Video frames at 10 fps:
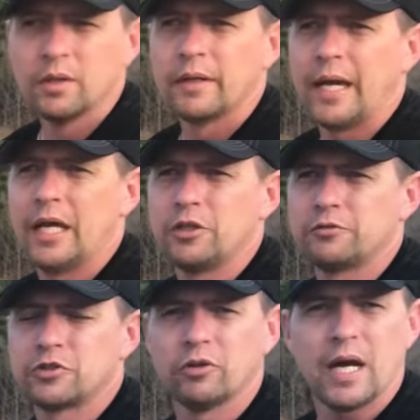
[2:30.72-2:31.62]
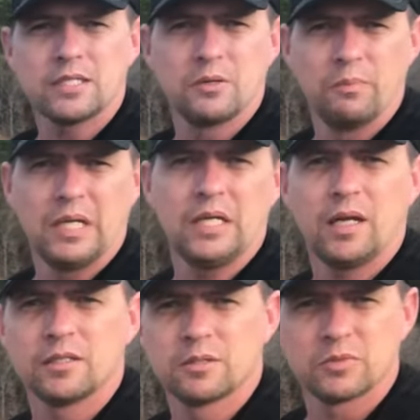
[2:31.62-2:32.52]
and you've still got some meat
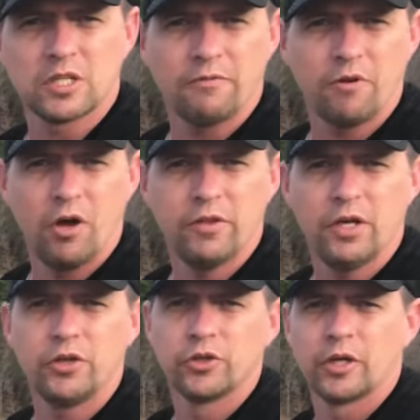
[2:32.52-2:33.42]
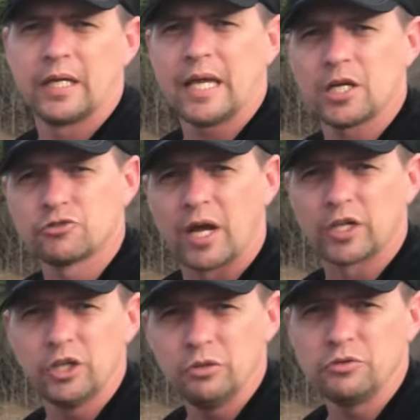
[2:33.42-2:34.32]
and some stuff on there, you're going to catch
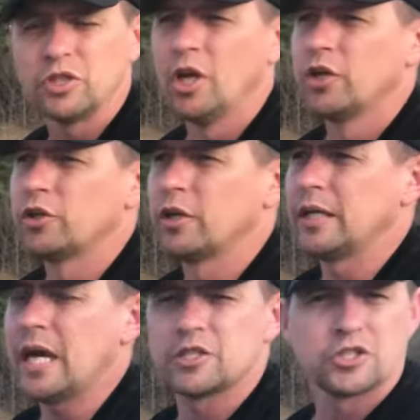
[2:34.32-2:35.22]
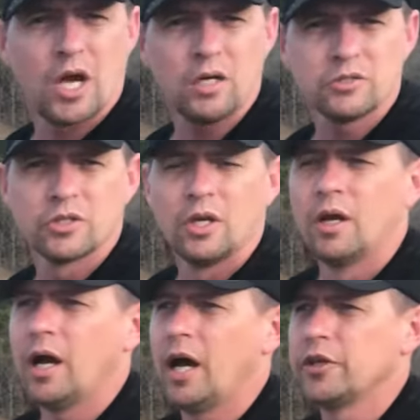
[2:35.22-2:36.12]
raccoons, you're going to catch skunks,
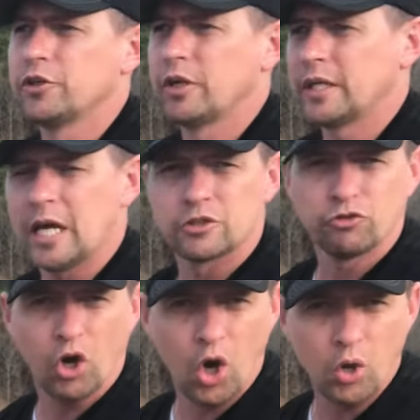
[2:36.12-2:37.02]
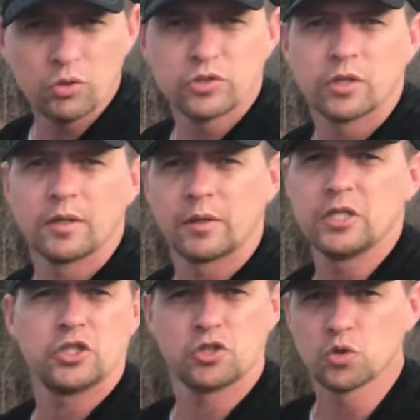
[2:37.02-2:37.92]
you're going to get crows,
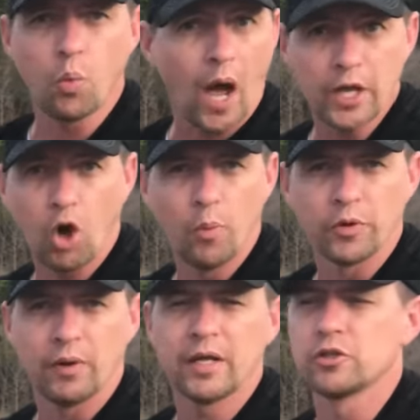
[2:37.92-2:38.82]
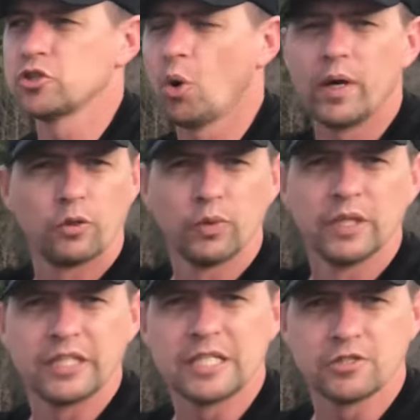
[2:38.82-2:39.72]
because this is wide open, right? There's no way to
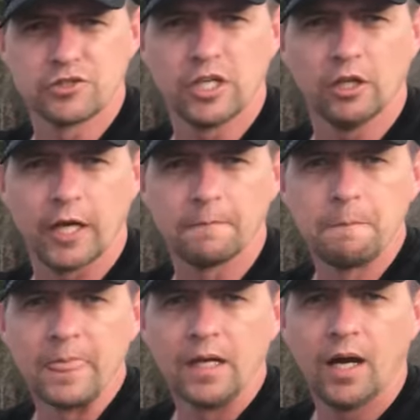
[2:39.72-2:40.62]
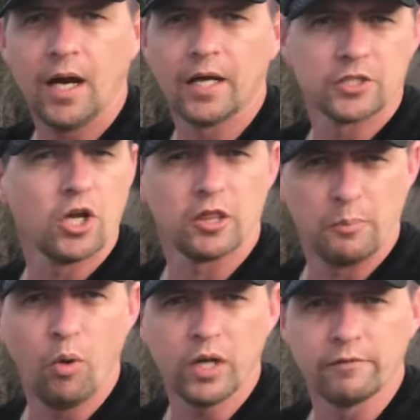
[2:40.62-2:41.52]
really conceal it. That's not the
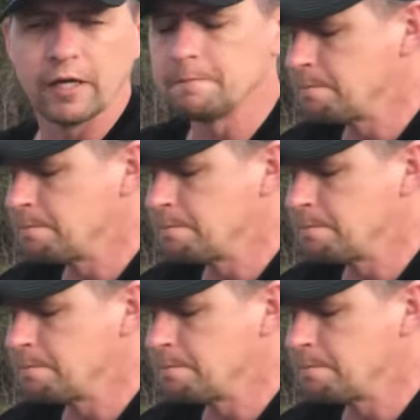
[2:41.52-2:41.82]
point of it,